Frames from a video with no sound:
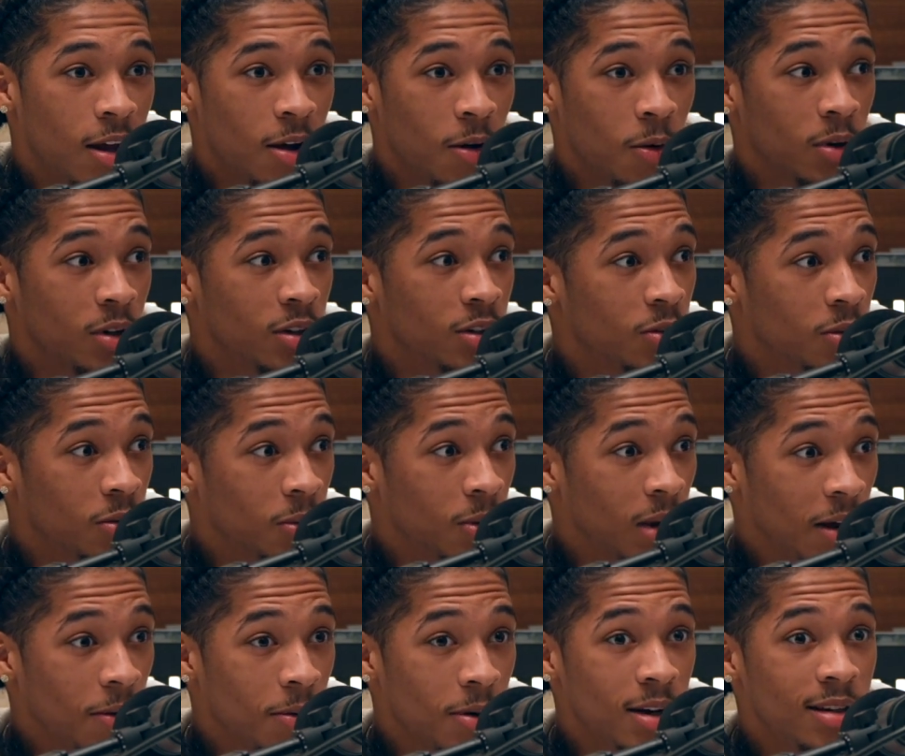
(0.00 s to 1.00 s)
what is you
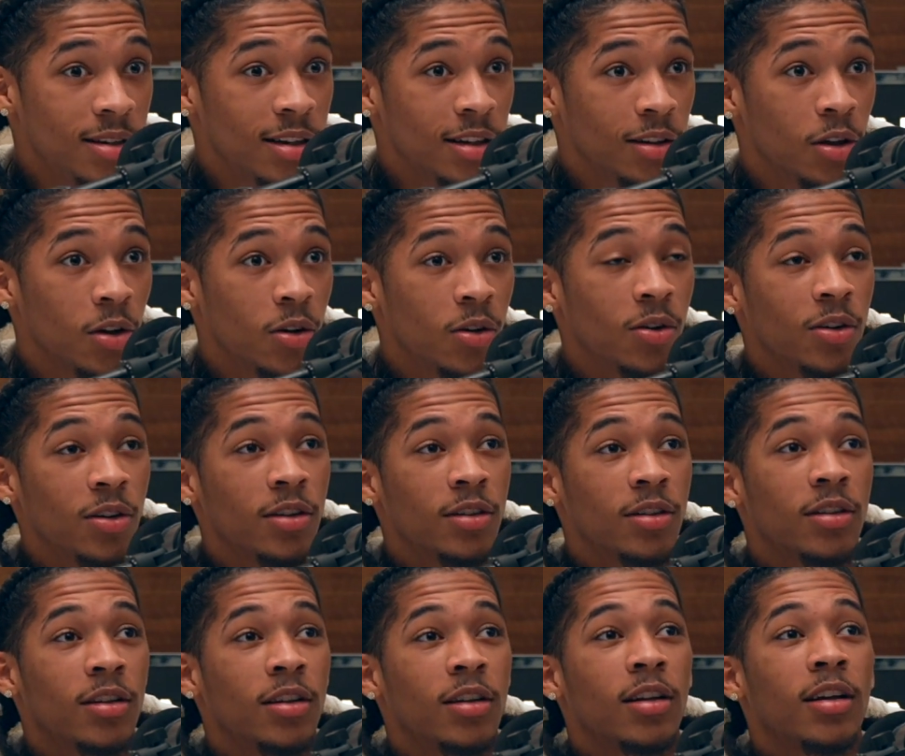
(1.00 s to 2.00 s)
like what is he doing?
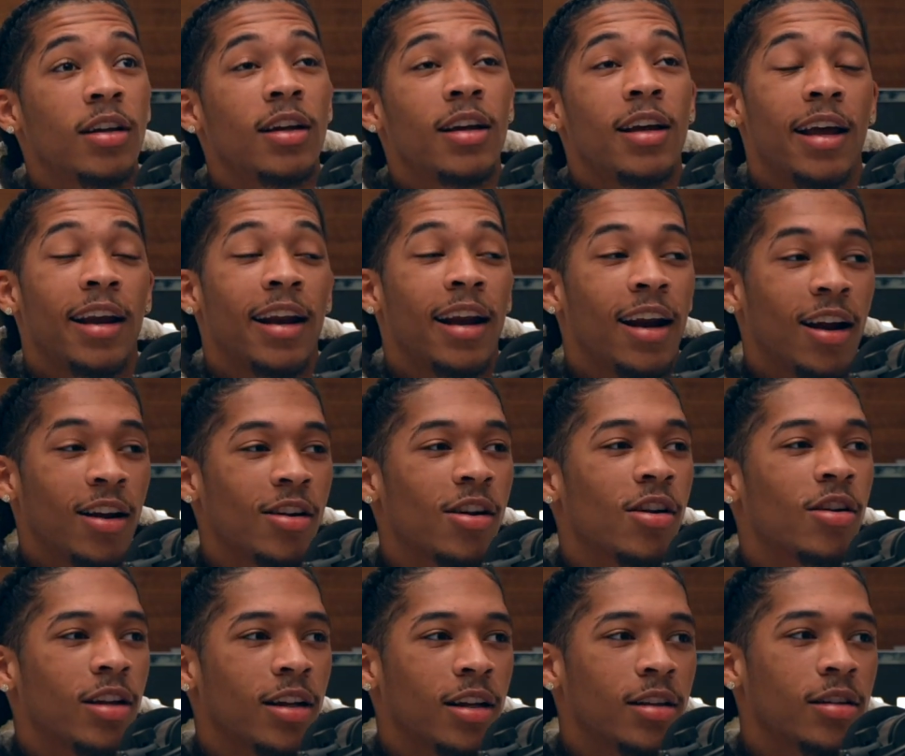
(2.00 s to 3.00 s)
And then I
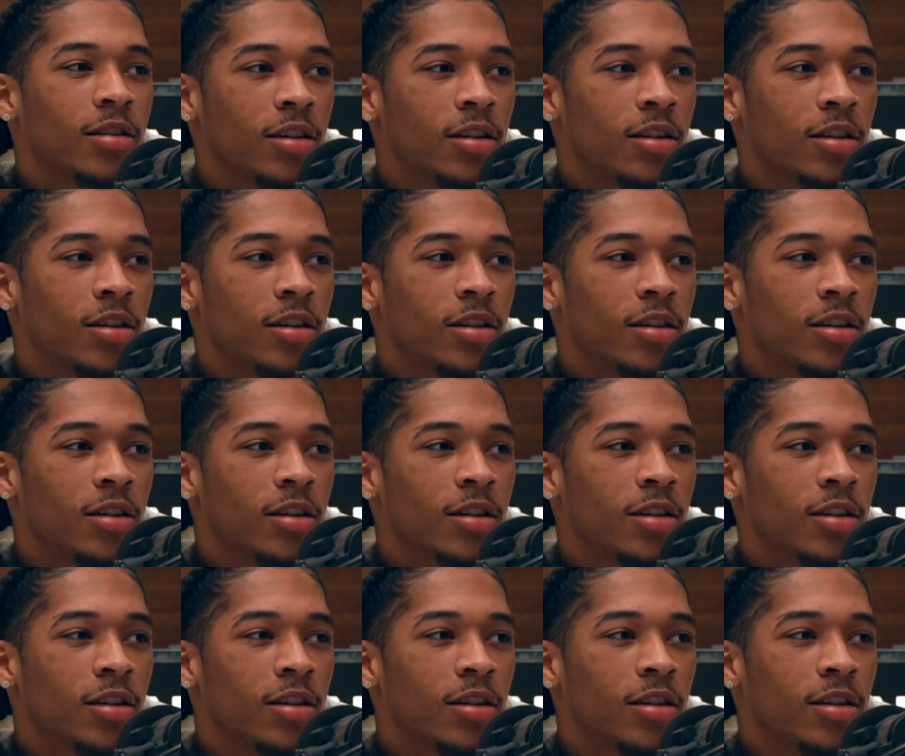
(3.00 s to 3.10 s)
heard the,